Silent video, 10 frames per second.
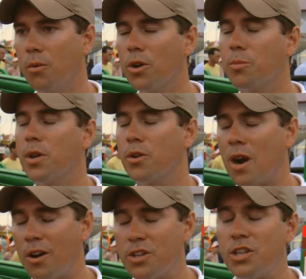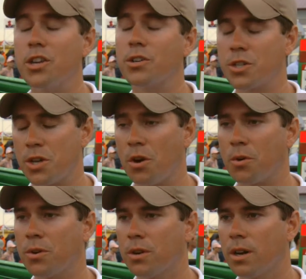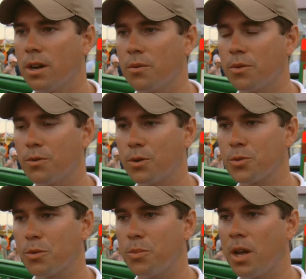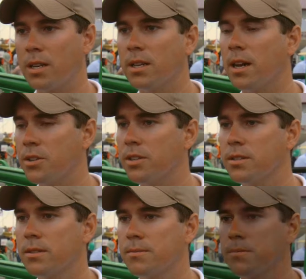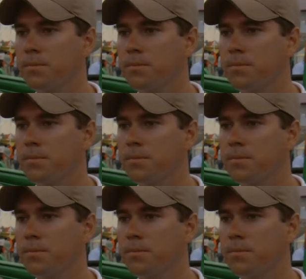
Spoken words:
would have been around years ago when folks were applying anhydrous.